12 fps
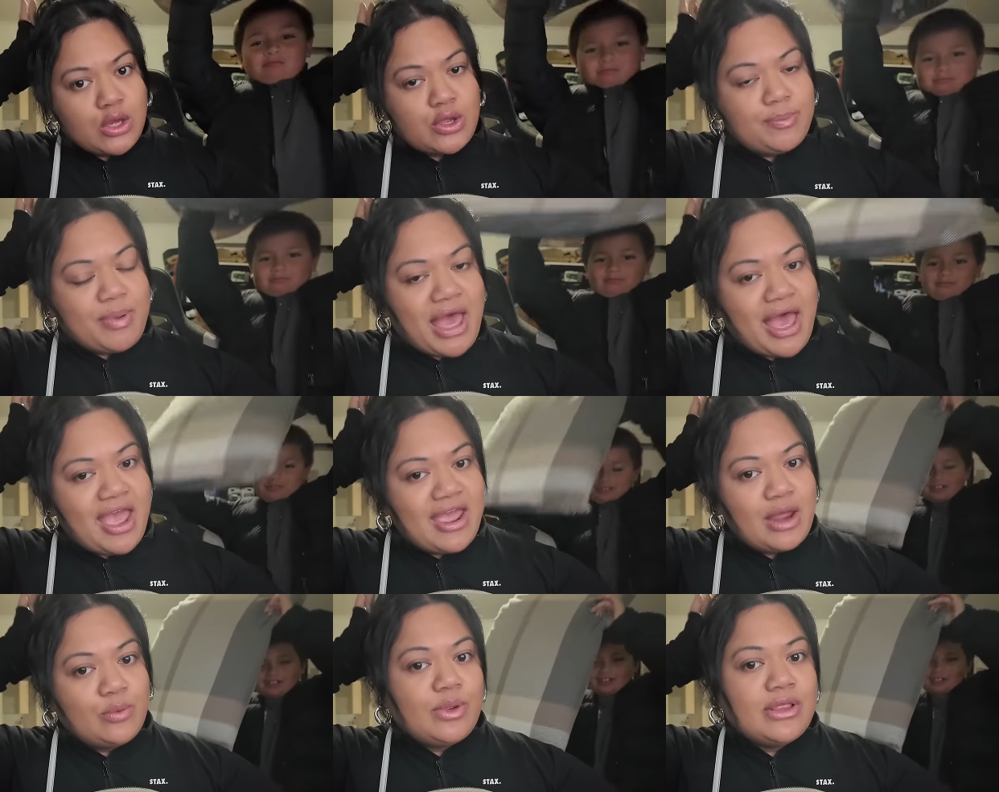Speaker 1: goodbye,
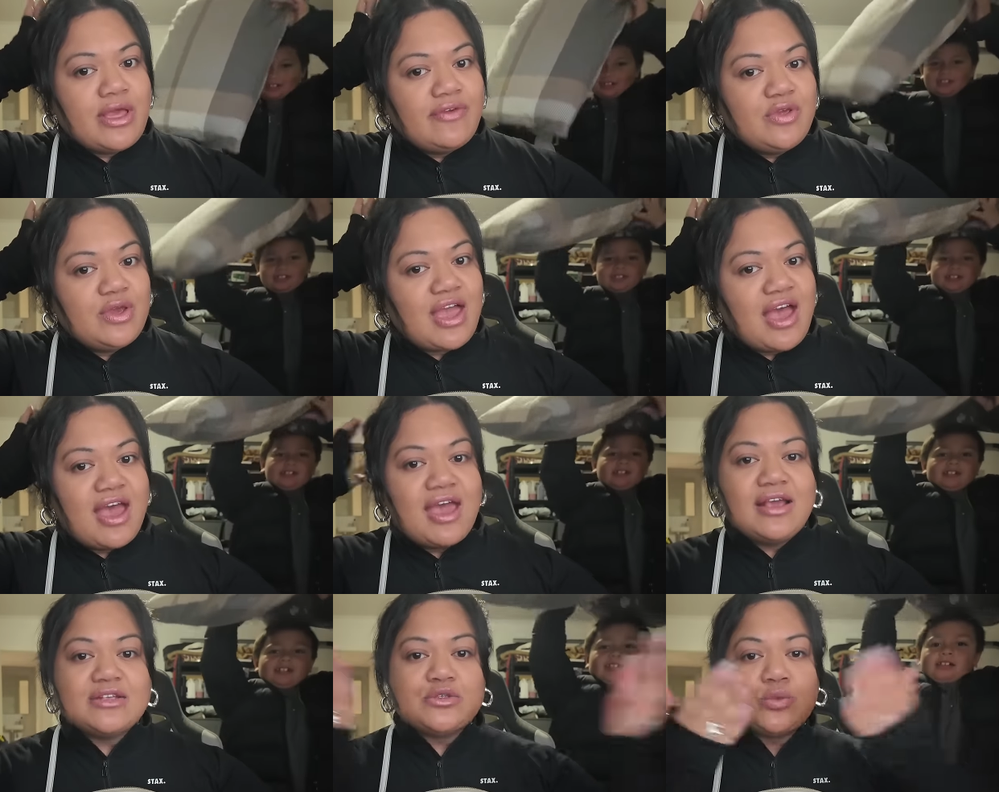and we love you
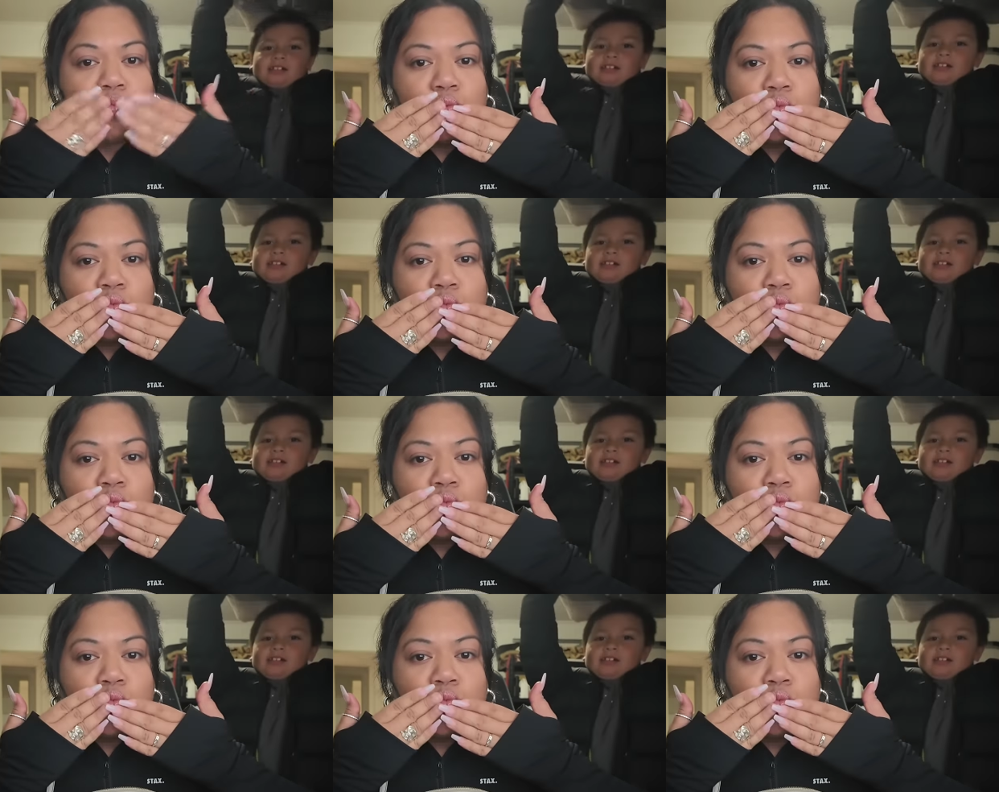guys.